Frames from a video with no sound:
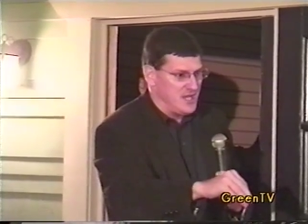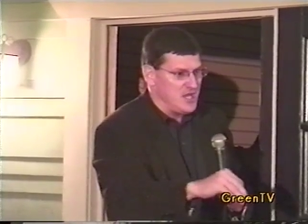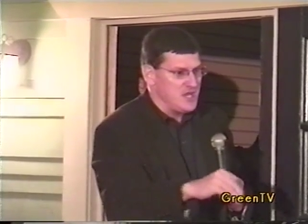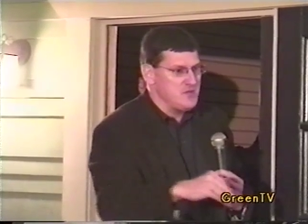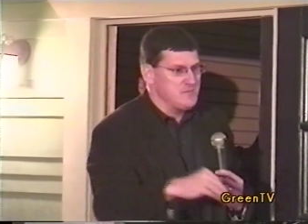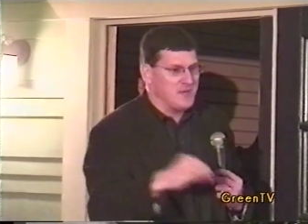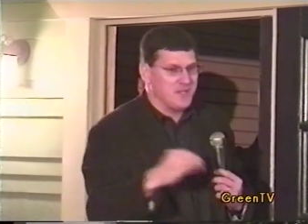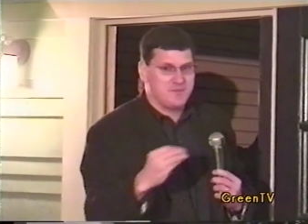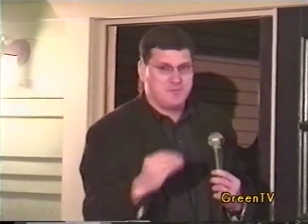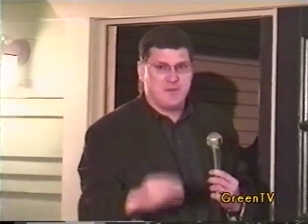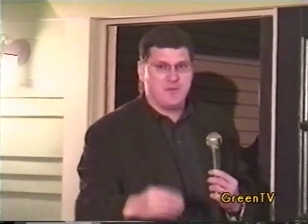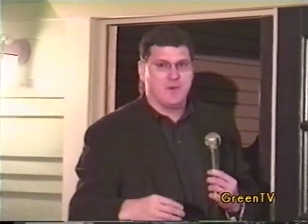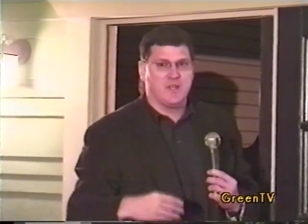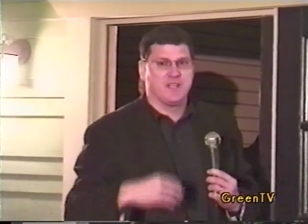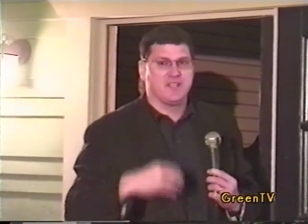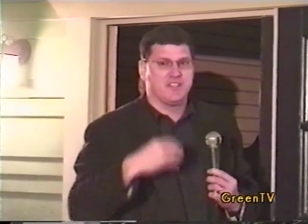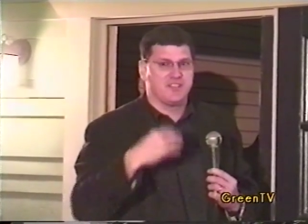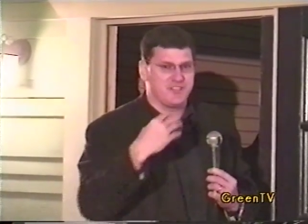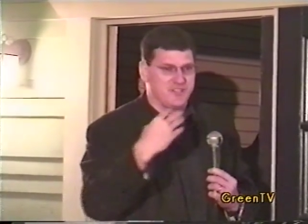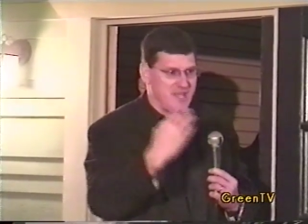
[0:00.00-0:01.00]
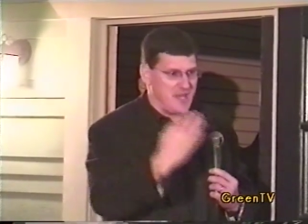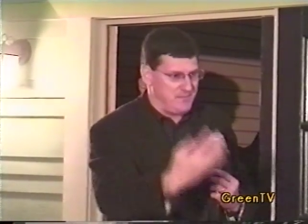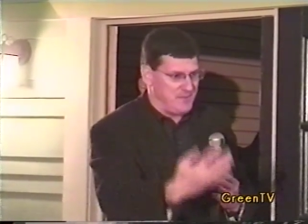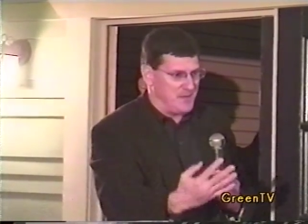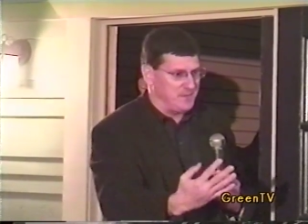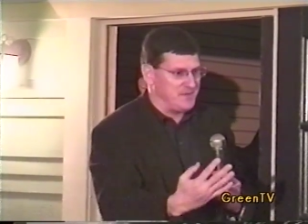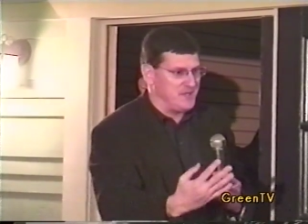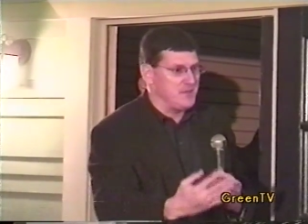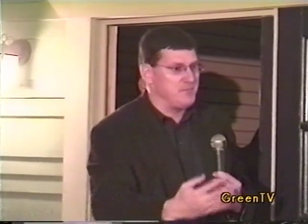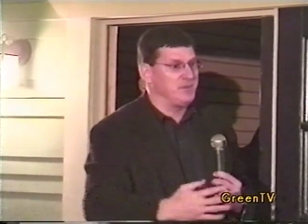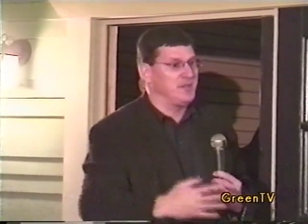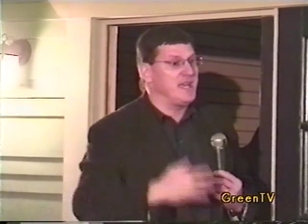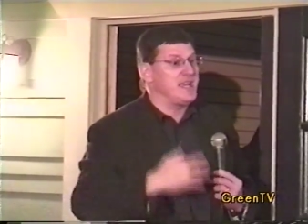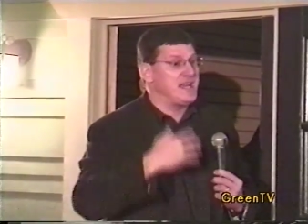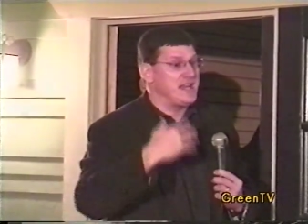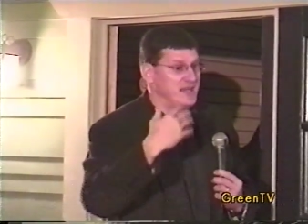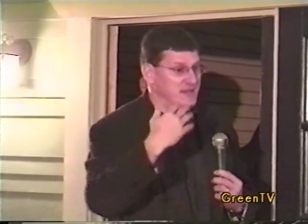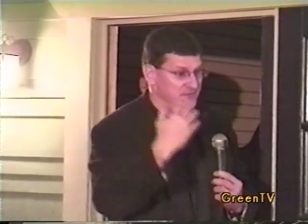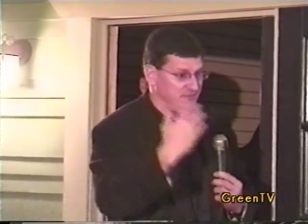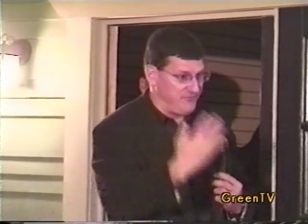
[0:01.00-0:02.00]
you must be willing to step up to the
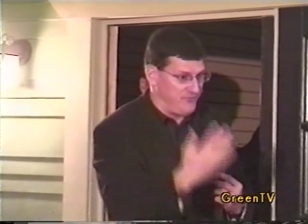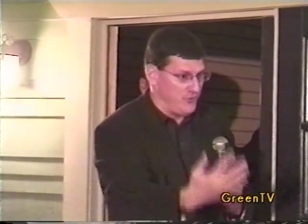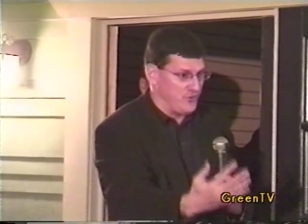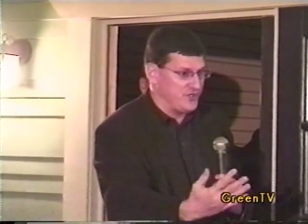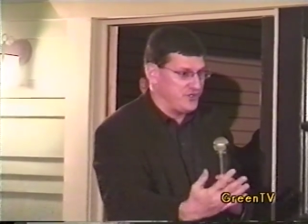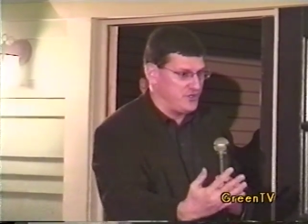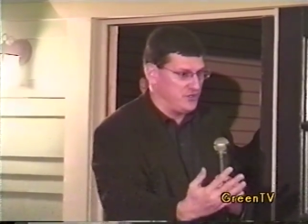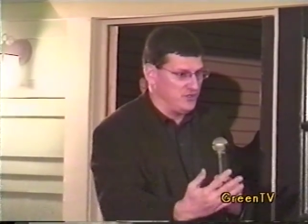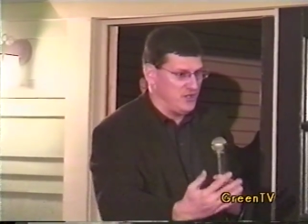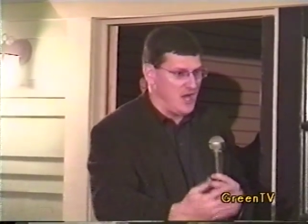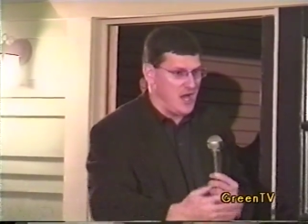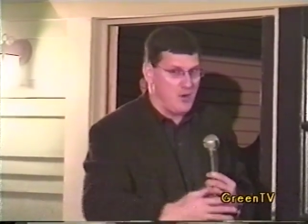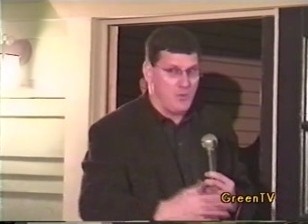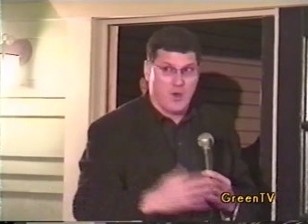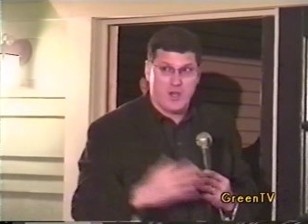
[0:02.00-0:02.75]
plate and enforce your law.